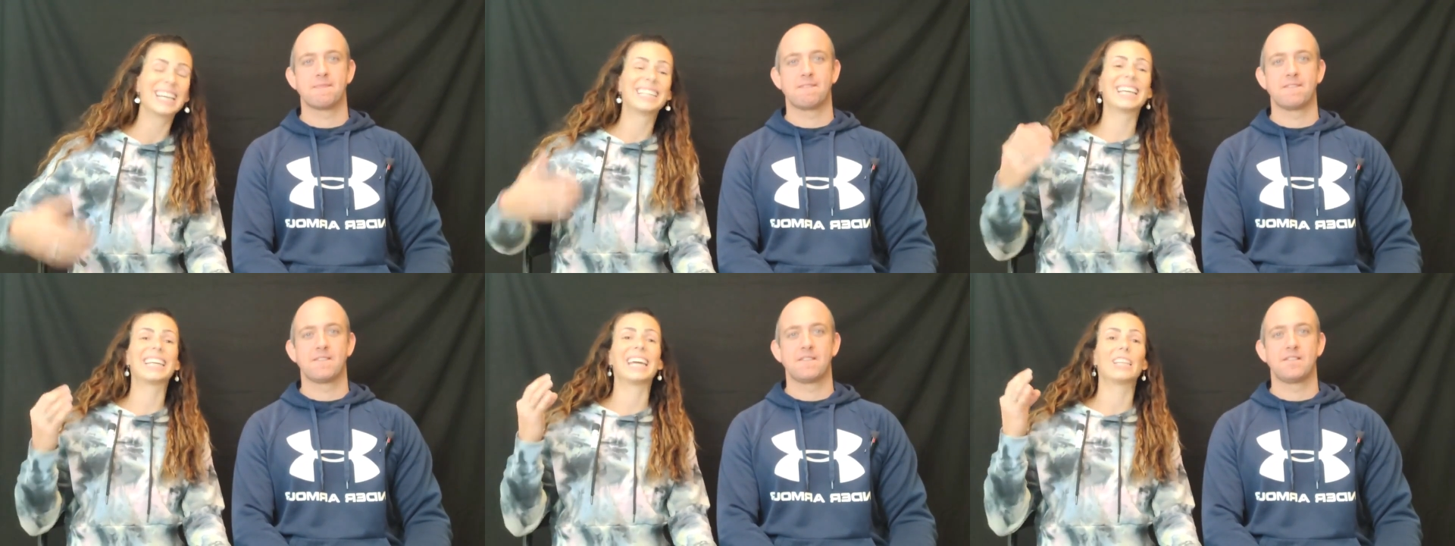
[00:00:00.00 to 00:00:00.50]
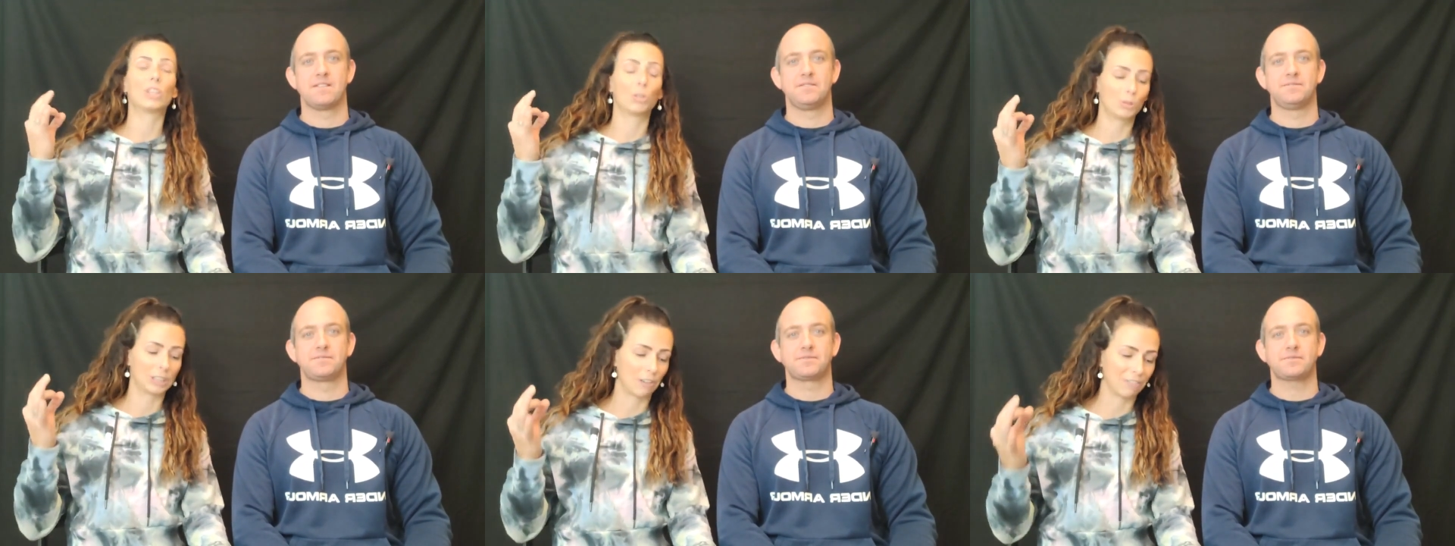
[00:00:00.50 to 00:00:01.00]
Speaker 1: They gain low
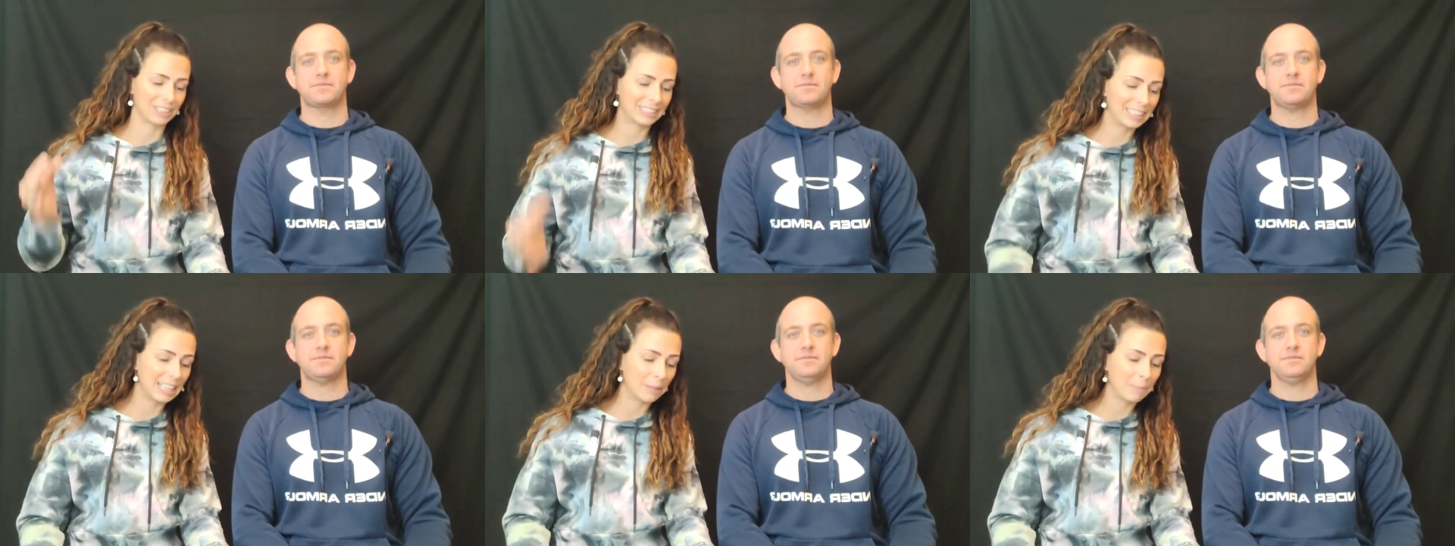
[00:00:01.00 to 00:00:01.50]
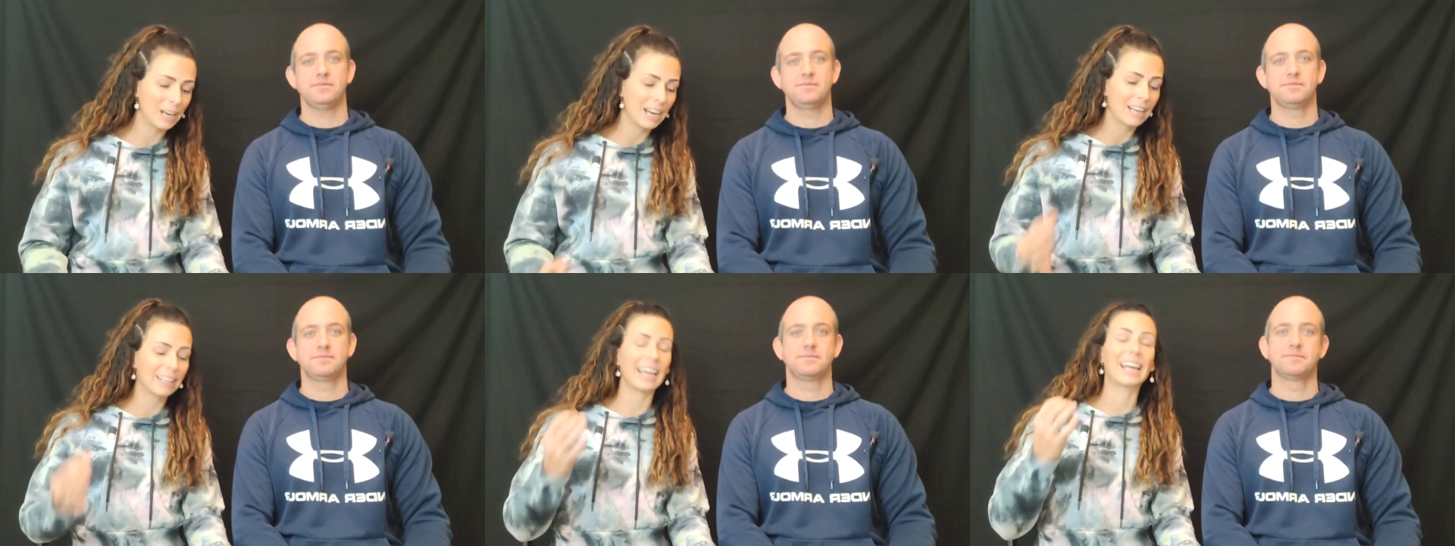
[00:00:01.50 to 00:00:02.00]
self-esteem,
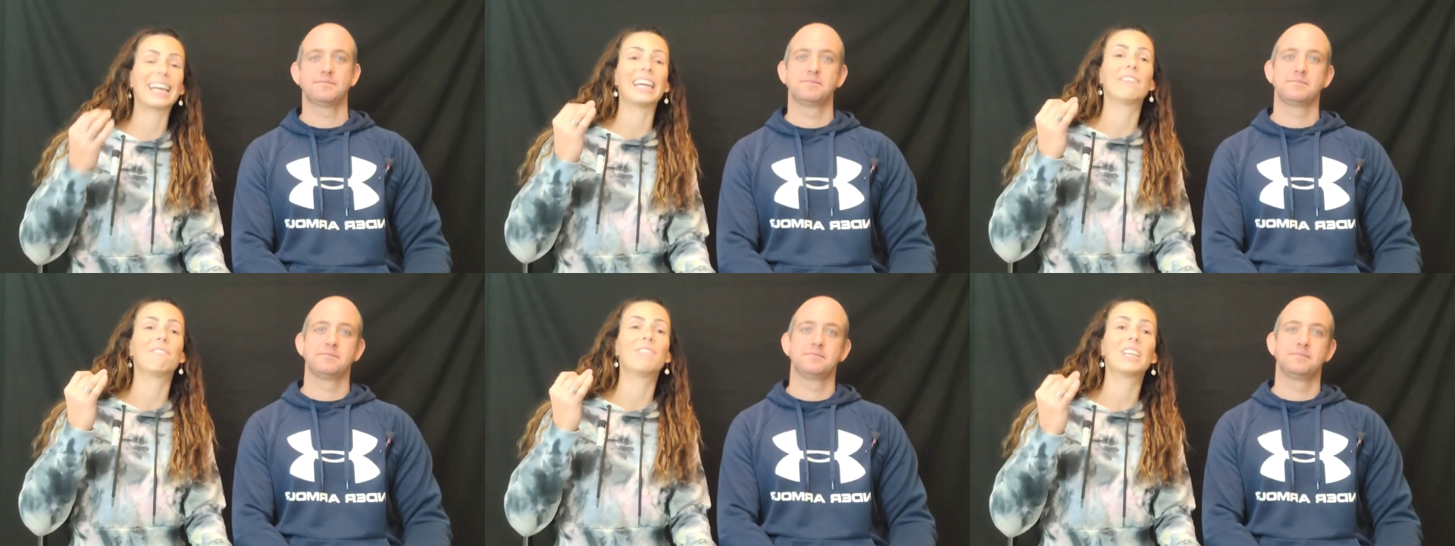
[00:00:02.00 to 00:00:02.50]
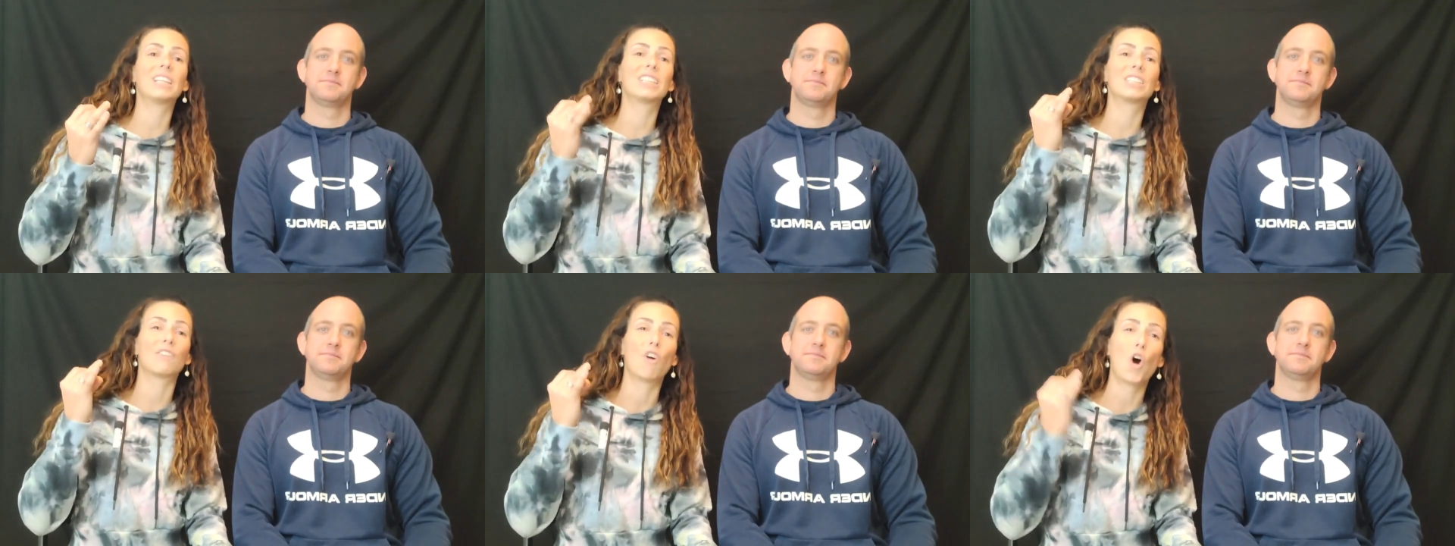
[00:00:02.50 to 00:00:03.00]
they gain
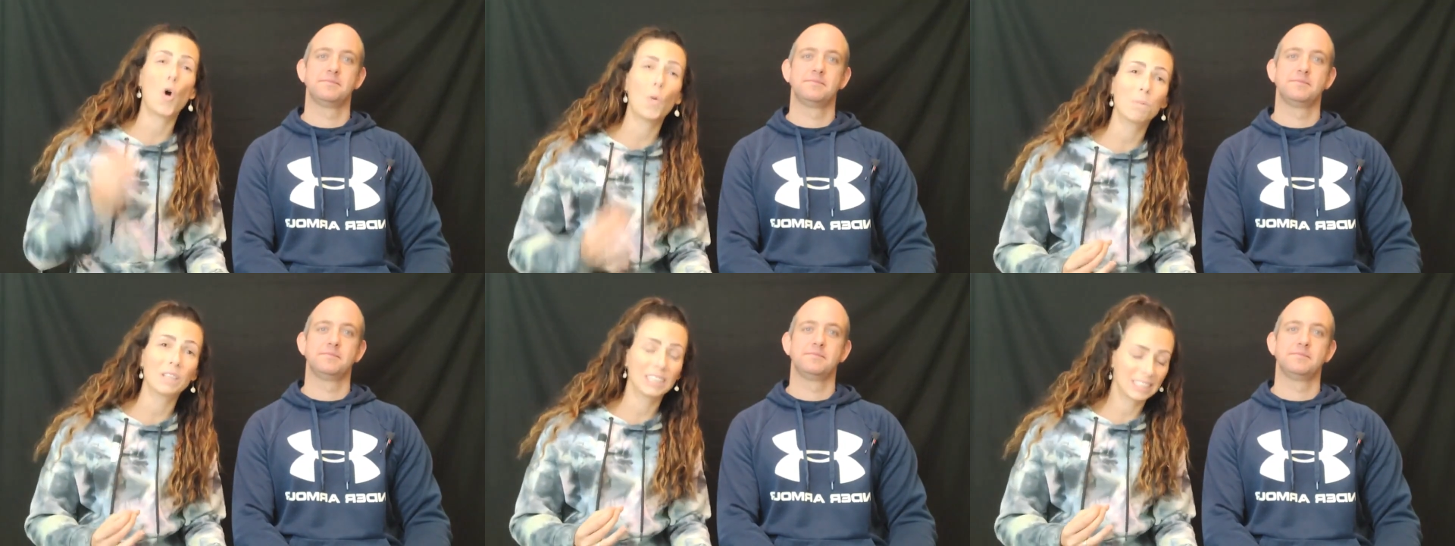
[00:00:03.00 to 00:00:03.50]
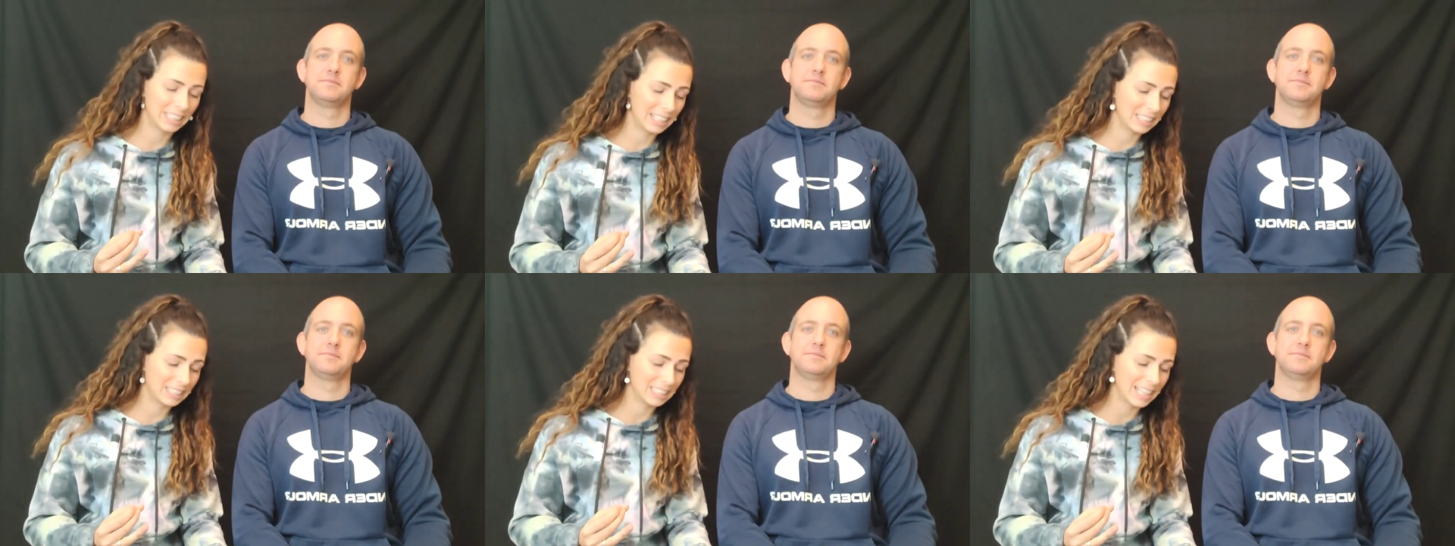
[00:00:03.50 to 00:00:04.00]
feelings of
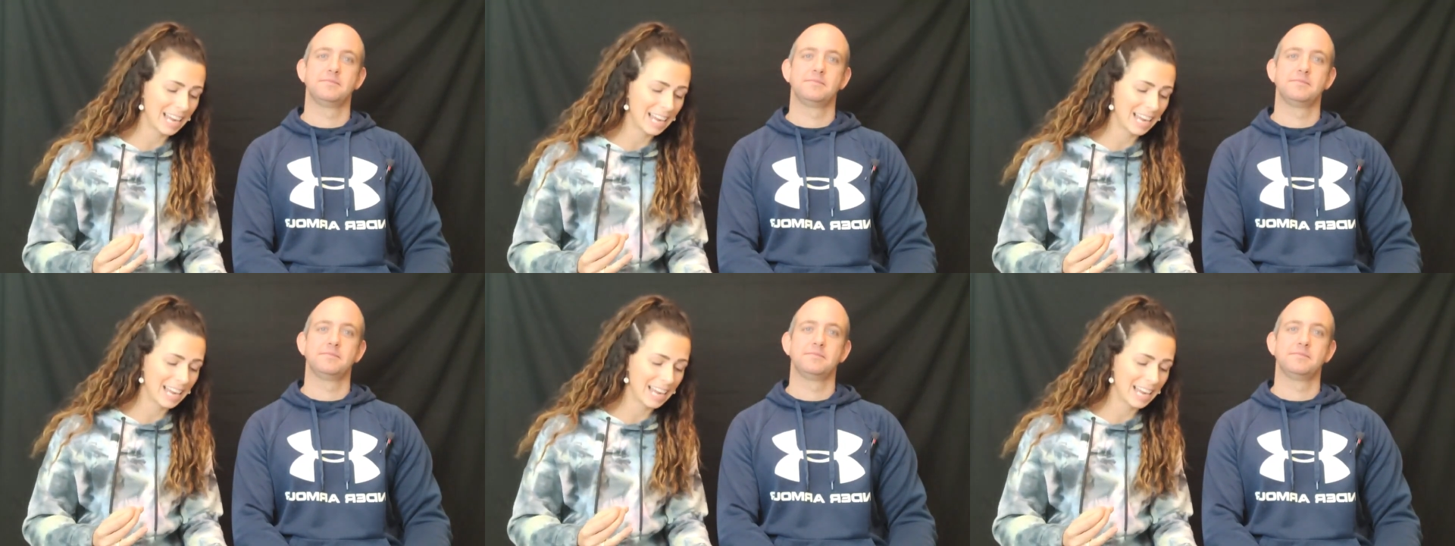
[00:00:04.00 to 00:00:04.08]
hopelessness,